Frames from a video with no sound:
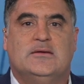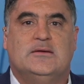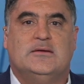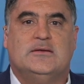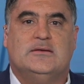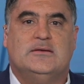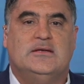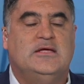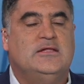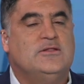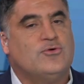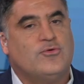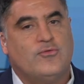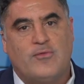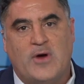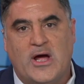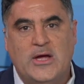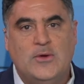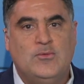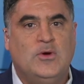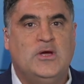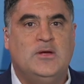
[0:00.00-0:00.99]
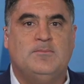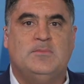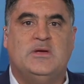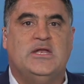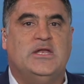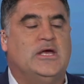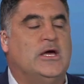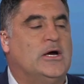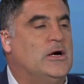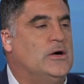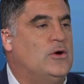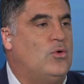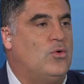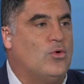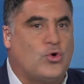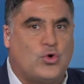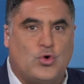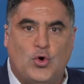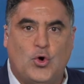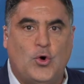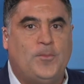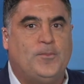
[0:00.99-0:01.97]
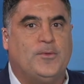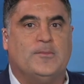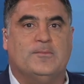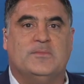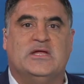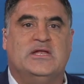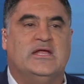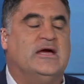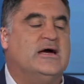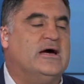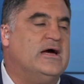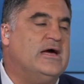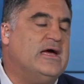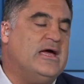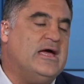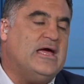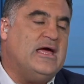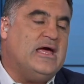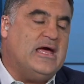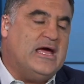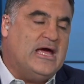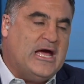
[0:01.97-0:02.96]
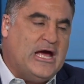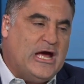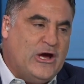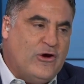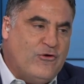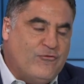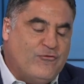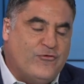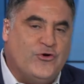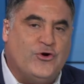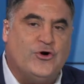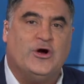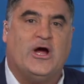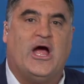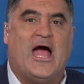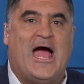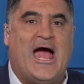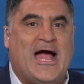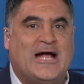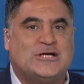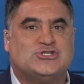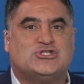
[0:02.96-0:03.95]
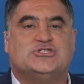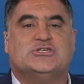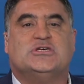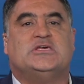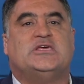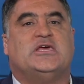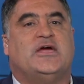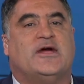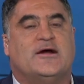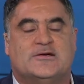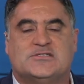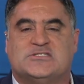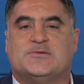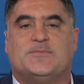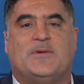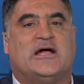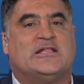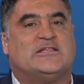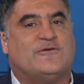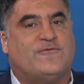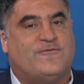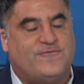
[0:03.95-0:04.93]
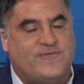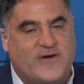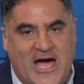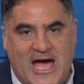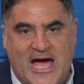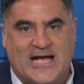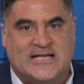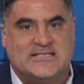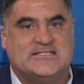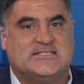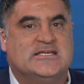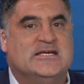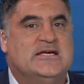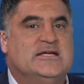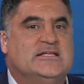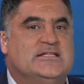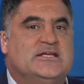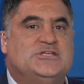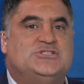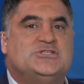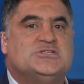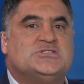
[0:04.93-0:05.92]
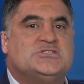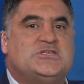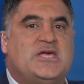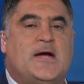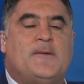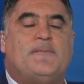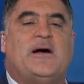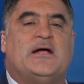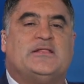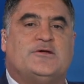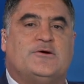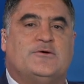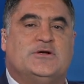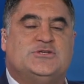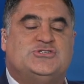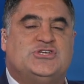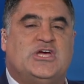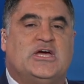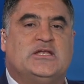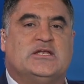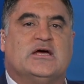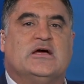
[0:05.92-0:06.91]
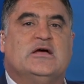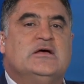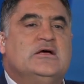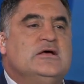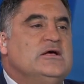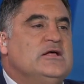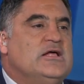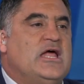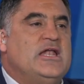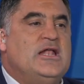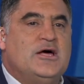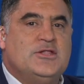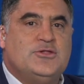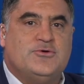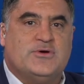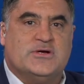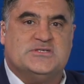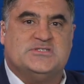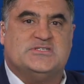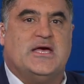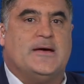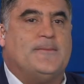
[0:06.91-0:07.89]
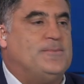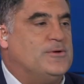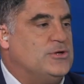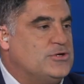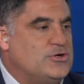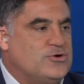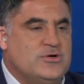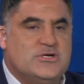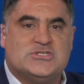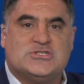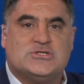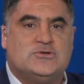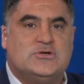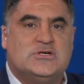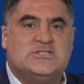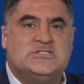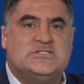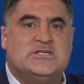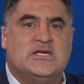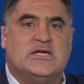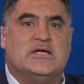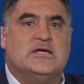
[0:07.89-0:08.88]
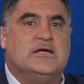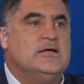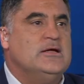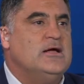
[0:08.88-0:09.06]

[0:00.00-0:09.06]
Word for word: neither right-wing media or corporate media ever actually cares about the facts. They just care about their agenda. Another example, Chris Christie.